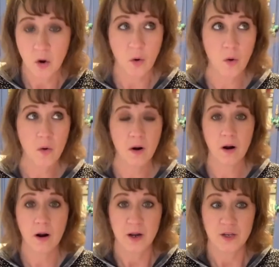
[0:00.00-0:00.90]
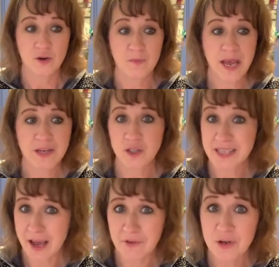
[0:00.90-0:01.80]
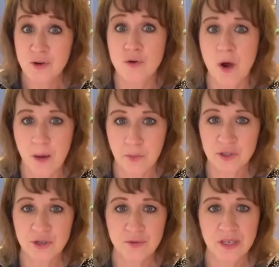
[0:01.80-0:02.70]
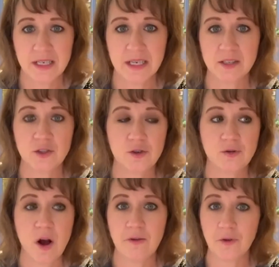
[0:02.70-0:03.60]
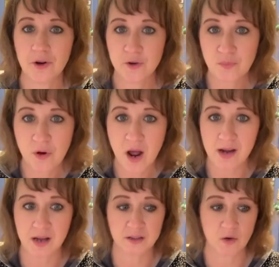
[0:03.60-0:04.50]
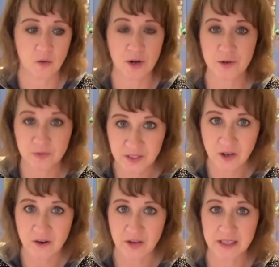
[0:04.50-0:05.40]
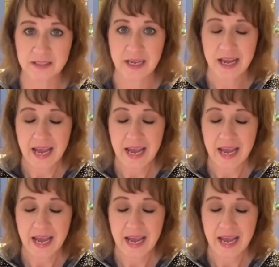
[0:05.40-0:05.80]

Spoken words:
or you may just have a new opportunity to offer a new product or a new service.